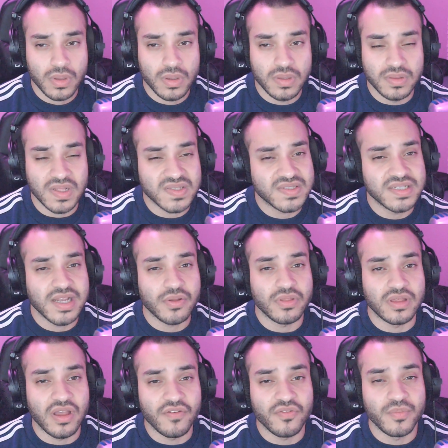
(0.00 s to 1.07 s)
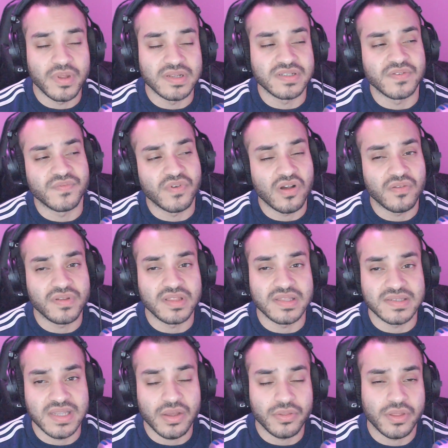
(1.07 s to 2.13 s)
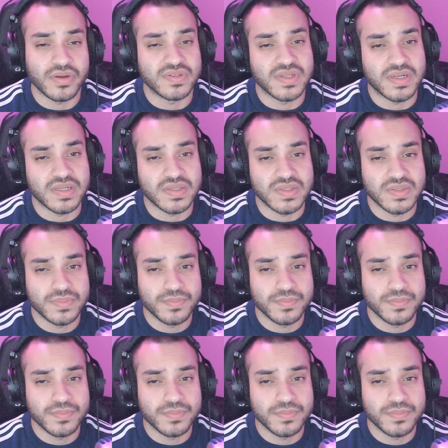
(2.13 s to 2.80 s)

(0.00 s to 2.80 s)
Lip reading: Let's see how the government is involved in these healthcare settings.